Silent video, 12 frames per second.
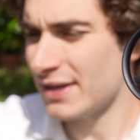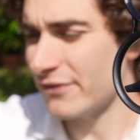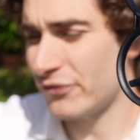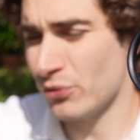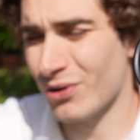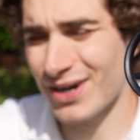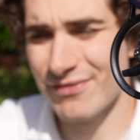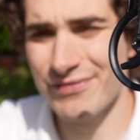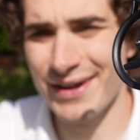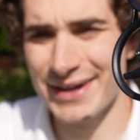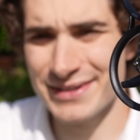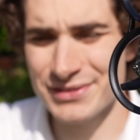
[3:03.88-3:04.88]
If you wanna
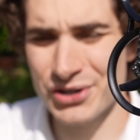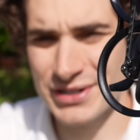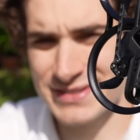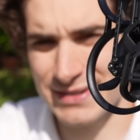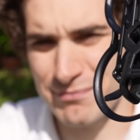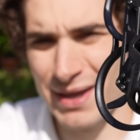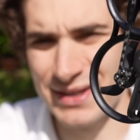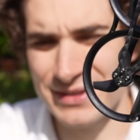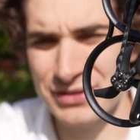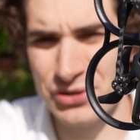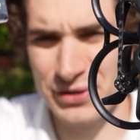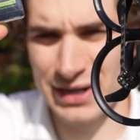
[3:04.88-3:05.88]
fly indoors and make
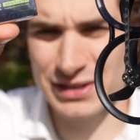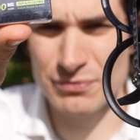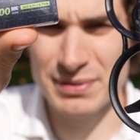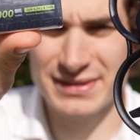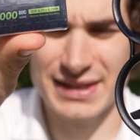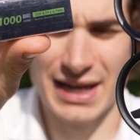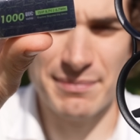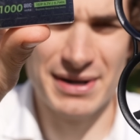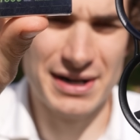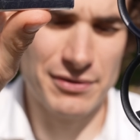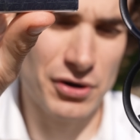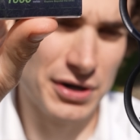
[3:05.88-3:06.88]
the drone a little bit tamer,
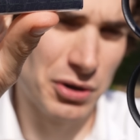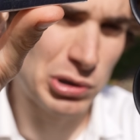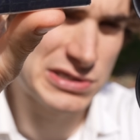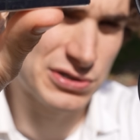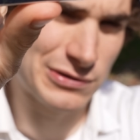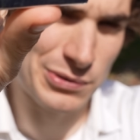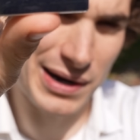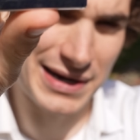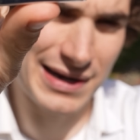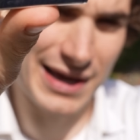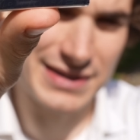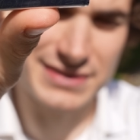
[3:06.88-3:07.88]
I'm gonna also try
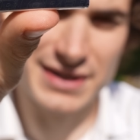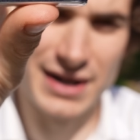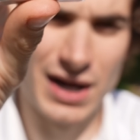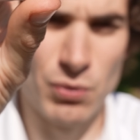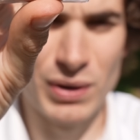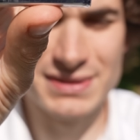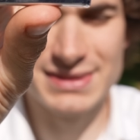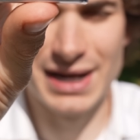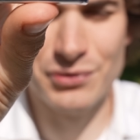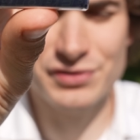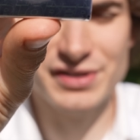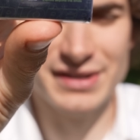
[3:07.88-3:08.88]
later a
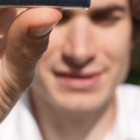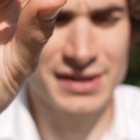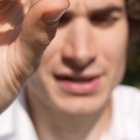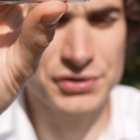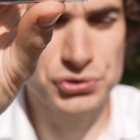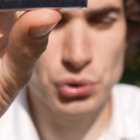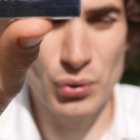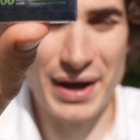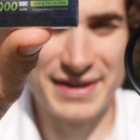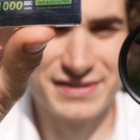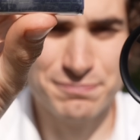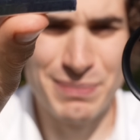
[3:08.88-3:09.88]
1000
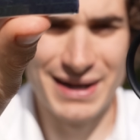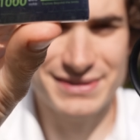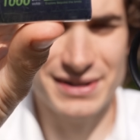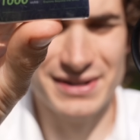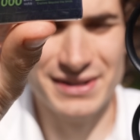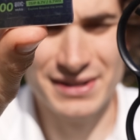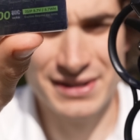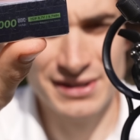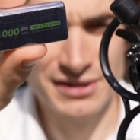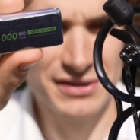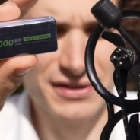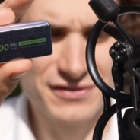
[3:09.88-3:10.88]
2S battery.
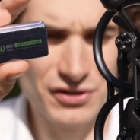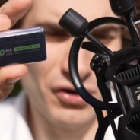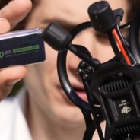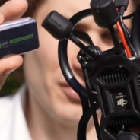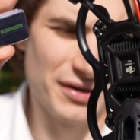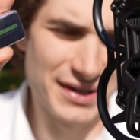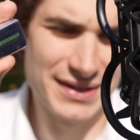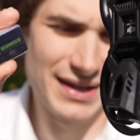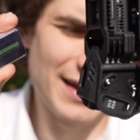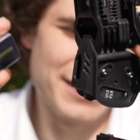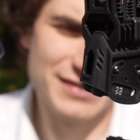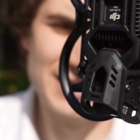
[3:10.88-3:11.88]
So it
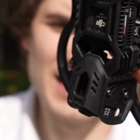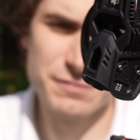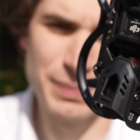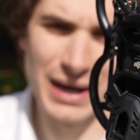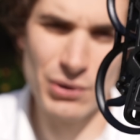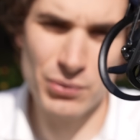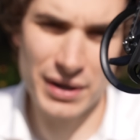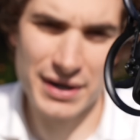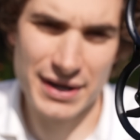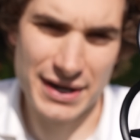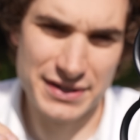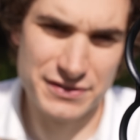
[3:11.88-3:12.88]
has less power
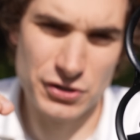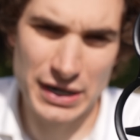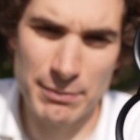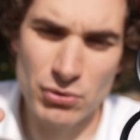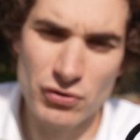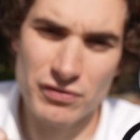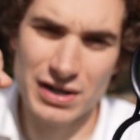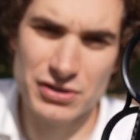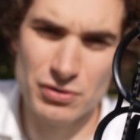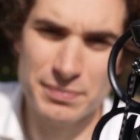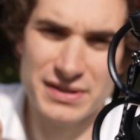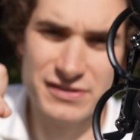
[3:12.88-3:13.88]
and it's gonna move a
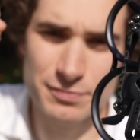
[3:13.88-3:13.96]
little bit